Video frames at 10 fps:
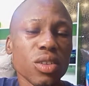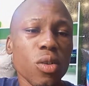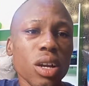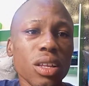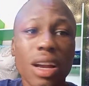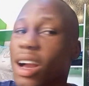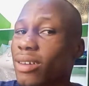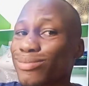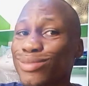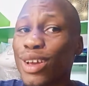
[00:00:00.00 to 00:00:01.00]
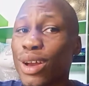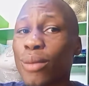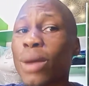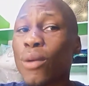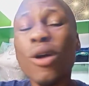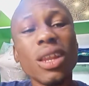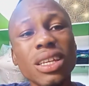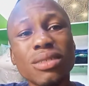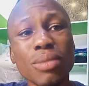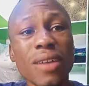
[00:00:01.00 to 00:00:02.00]
coin? My
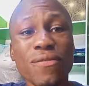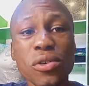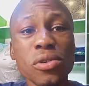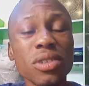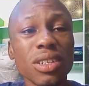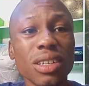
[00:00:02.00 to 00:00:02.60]
wallet, my phone,